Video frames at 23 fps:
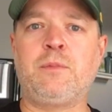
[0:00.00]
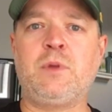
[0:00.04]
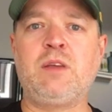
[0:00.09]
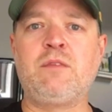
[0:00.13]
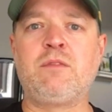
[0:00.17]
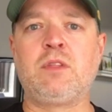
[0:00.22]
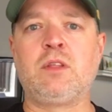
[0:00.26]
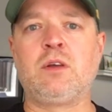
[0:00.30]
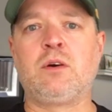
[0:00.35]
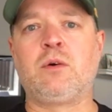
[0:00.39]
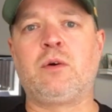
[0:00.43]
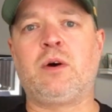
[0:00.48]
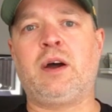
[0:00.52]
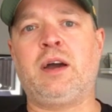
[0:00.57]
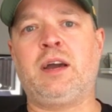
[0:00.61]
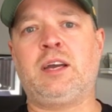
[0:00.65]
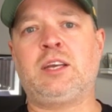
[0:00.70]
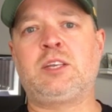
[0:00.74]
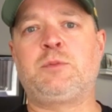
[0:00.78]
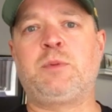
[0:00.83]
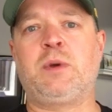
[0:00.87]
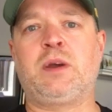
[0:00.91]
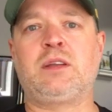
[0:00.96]
even though I
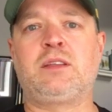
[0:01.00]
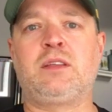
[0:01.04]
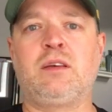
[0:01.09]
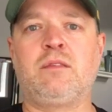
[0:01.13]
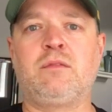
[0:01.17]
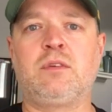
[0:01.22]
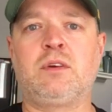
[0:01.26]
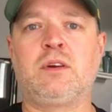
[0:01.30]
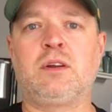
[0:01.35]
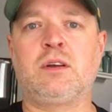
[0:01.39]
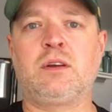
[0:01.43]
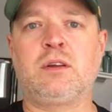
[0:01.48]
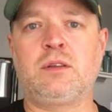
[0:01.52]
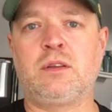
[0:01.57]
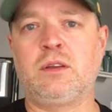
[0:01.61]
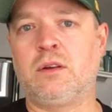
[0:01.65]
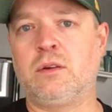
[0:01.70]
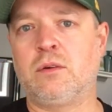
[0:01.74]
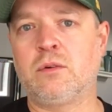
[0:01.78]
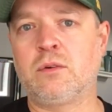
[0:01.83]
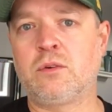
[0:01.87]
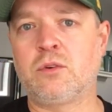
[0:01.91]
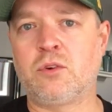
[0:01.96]
expect Denver
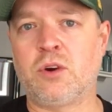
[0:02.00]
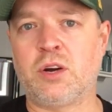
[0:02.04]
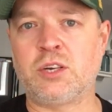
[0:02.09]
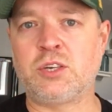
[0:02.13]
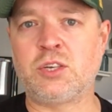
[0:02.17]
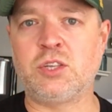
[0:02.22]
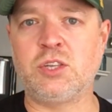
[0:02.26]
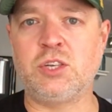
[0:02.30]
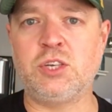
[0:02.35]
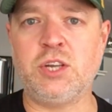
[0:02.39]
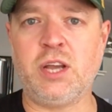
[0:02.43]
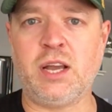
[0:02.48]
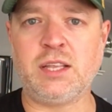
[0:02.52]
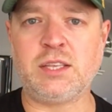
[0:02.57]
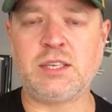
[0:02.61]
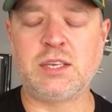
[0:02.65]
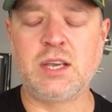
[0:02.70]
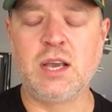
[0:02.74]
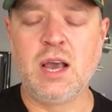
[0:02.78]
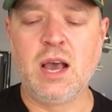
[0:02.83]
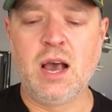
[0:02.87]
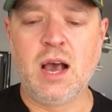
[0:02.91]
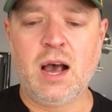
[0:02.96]
to, crush the
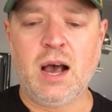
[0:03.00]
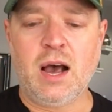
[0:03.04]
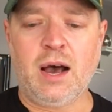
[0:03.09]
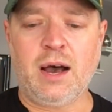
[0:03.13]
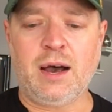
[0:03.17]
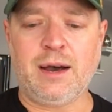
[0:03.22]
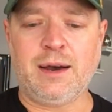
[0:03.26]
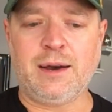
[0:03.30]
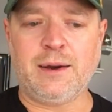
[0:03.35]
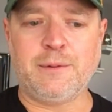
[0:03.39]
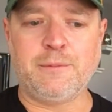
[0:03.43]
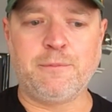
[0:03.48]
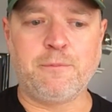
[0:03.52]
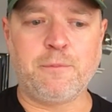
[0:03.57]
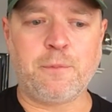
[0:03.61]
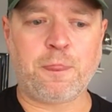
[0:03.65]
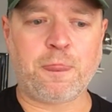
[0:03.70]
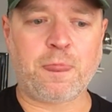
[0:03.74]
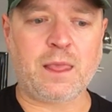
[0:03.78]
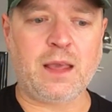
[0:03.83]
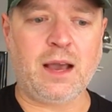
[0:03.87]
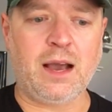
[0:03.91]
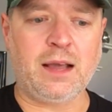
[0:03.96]
Jets,
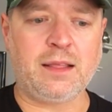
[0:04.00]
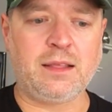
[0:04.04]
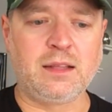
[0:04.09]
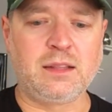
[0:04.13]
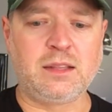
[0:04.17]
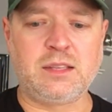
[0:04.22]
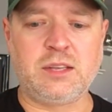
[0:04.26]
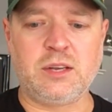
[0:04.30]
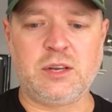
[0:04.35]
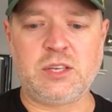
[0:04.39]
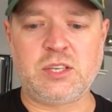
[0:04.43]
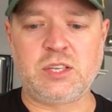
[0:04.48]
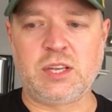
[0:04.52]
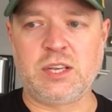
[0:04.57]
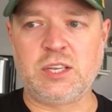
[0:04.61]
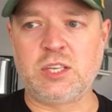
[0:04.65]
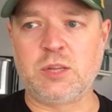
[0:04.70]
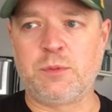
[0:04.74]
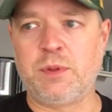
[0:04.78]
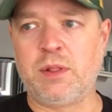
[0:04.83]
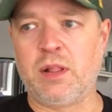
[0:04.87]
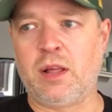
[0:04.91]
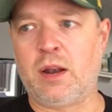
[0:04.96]
I think Darius Slay's
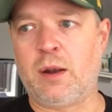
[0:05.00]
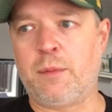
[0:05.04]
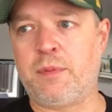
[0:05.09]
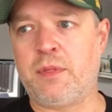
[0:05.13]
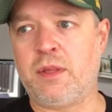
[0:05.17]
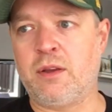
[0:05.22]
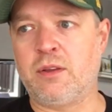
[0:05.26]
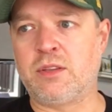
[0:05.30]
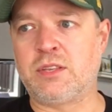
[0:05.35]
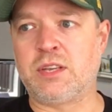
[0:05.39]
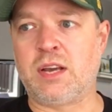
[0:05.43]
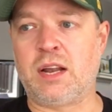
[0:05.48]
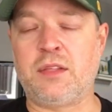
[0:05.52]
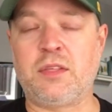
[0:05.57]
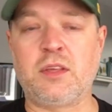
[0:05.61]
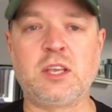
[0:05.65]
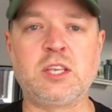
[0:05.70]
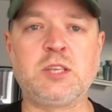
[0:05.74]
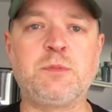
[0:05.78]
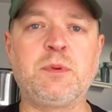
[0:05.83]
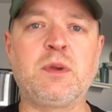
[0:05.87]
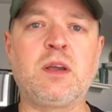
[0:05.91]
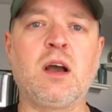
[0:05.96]
going to be lined up on the outside. I think
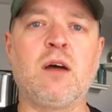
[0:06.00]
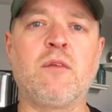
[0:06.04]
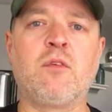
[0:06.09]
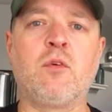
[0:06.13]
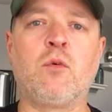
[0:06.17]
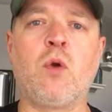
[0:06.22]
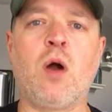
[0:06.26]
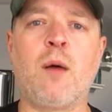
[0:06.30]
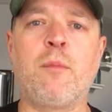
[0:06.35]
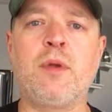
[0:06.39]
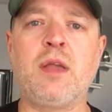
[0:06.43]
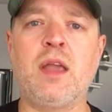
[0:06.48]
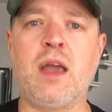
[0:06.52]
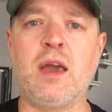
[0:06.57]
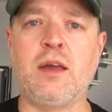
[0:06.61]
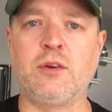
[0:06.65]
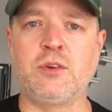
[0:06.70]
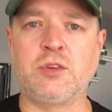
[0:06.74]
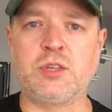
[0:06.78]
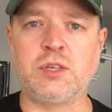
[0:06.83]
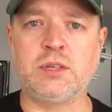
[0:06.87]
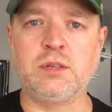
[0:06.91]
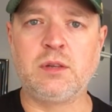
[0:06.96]
he's becoming Robbie
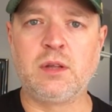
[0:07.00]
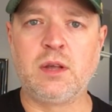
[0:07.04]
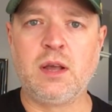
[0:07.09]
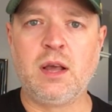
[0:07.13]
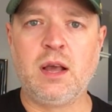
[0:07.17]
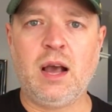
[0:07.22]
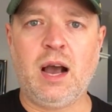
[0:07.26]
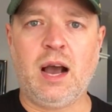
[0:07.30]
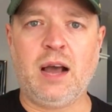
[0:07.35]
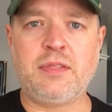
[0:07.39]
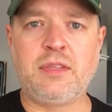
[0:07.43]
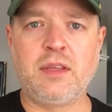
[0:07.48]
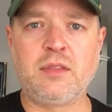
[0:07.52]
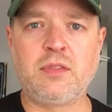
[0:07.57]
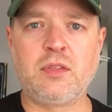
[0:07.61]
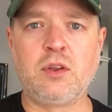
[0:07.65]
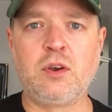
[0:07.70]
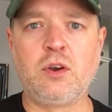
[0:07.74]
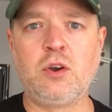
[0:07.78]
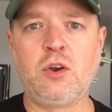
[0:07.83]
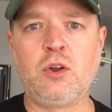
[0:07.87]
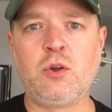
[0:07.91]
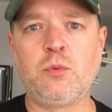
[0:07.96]
Anderson. I think
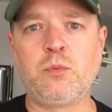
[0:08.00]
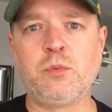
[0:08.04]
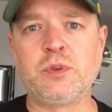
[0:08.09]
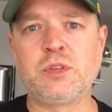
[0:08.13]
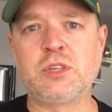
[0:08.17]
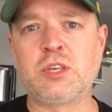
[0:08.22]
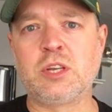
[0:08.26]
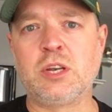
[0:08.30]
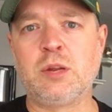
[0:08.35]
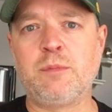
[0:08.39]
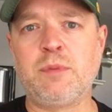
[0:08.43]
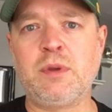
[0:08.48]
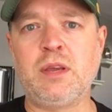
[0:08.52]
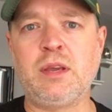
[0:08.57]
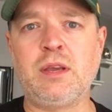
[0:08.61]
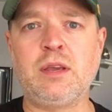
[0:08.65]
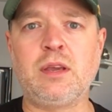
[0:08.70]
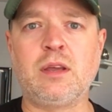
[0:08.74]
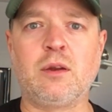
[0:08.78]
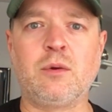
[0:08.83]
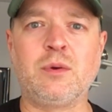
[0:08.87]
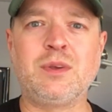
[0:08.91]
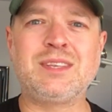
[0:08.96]
that Enunwa was going to
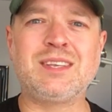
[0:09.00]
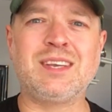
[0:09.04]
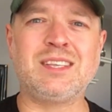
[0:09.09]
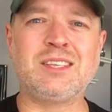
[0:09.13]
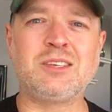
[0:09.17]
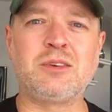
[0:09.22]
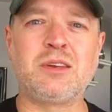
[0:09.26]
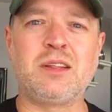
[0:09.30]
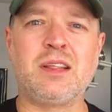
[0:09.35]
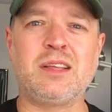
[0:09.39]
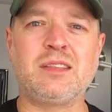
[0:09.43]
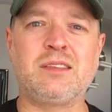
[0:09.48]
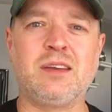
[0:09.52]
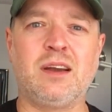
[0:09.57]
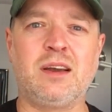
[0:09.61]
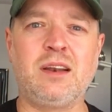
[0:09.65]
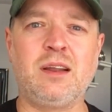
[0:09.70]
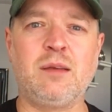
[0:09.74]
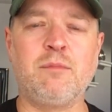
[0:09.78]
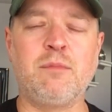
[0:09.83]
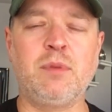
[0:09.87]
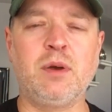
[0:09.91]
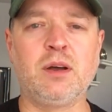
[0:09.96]
be, he's got sort of that
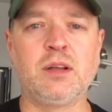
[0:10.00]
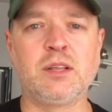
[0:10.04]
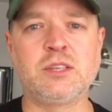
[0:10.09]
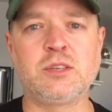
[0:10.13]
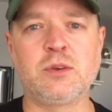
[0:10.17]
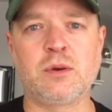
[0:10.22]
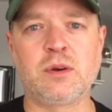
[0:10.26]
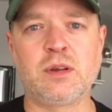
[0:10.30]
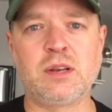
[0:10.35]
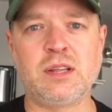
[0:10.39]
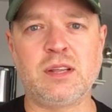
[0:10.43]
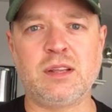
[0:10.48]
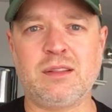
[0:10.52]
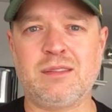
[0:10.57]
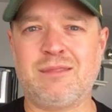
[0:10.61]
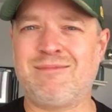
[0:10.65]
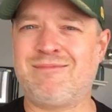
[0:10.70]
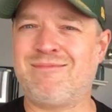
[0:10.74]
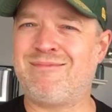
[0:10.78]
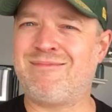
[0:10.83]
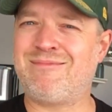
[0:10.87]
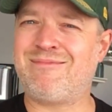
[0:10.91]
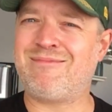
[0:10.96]
tight end build. So
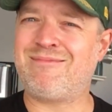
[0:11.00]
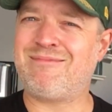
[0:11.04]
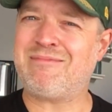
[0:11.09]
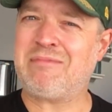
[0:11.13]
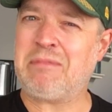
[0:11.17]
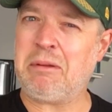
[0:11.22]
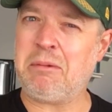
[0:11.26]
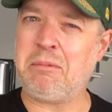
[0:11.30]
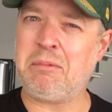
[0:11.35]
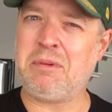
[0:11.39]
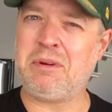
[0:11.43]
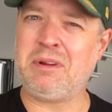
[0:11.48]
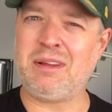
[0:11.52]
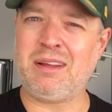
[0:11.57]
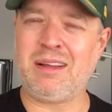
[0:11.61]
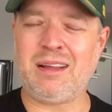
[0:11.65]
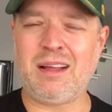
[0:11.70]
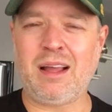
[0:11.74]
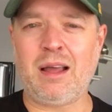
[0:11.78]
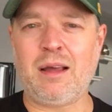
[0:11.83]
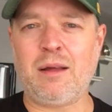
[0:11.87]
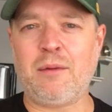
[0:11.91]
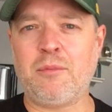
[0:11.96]

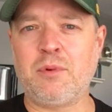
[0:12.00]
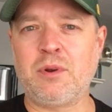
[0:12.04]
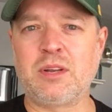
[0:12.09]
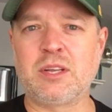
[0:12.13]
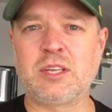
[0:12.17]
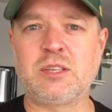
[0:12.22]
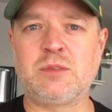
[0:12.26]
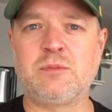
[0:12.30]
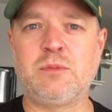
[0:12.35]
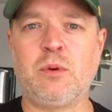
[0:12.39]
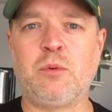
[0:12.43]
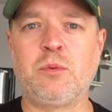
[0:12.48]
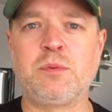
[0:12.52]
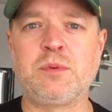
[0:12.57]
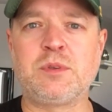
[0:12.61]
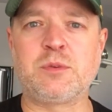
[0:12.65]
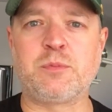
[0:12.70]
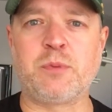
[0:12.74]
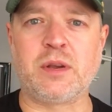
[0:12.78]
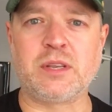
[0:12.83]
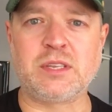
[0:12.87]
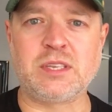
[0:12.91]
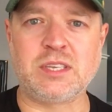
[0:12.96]
I wouldn't be
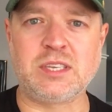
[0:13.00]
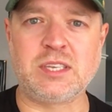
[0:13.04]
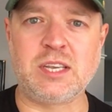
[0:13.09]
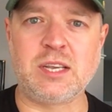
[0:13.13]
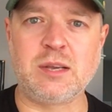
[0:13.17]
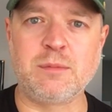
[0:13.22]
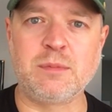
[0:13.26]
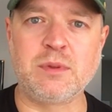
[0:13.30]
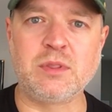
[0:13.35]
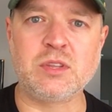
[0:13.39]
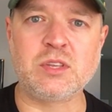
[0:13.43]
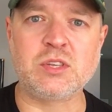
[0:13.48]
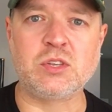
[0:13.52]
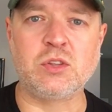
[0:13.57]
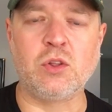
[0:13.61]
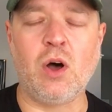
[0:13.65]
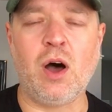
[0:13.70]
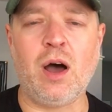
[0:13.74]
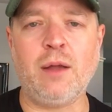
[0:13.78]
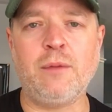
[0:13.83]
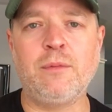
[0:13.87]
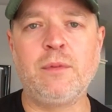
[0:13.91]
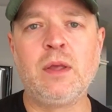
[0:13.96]
surprised to see him in the
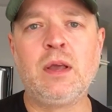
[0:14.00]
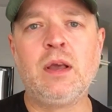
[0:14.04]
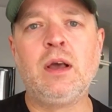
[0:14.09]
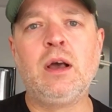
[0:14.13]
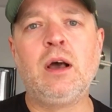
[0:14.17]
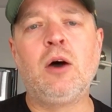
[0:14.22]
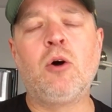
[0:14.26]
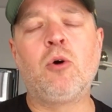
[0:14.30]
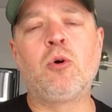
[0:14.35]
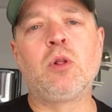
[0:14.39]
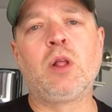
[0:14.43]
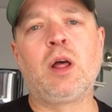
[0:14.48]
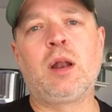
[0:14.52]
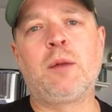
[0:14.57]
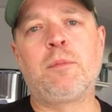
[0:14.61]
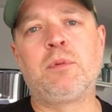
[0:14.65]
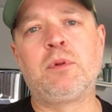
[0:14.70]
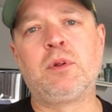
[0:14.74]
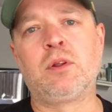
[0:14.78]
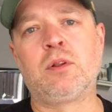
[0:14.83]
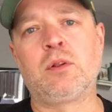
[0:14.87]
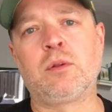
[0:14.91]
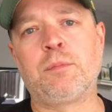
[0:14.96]
slot or line
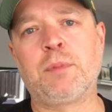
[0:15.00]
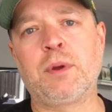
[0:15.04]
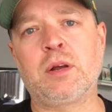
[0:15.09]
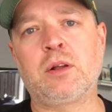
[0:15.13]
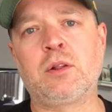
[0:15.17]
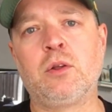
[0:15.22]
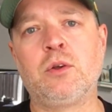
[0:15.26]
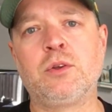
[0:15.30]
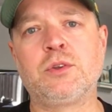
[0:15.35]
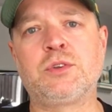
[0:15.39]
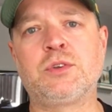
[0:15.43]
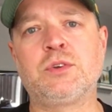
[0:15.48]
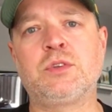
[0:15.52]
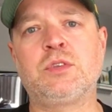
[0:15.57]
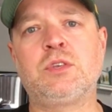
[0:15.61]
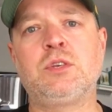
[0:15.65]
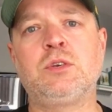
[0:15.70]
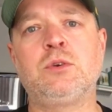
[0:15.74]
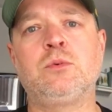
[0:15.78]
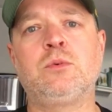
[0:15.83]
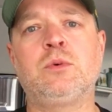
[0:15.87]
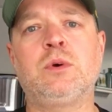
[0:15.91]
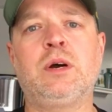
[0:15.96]
up a little bit closer
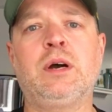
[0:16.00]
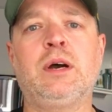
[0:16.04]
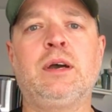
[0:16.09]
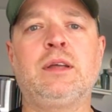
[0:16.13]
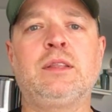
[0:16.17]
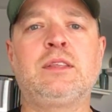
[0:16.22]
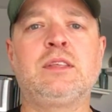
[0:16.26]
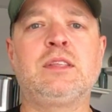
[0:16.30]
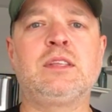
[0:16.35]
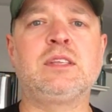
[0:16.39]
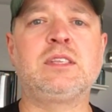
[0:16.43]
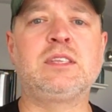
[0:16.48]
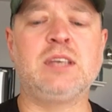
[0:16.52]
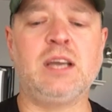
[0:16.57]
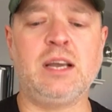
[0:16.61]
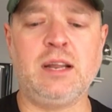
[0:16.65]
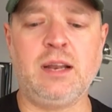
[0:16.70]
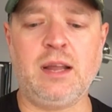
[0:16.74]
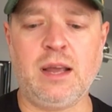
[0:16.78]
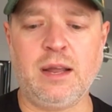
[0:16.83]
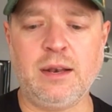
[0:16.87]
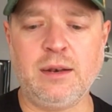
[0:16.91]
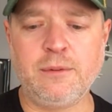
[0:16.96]
to the
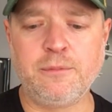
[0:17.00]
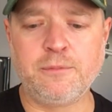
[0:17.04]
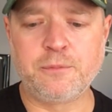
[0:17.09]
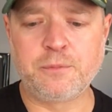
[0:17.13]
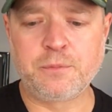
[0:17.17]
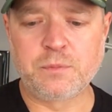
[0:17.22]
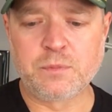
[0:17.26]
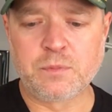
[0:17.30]
tight end.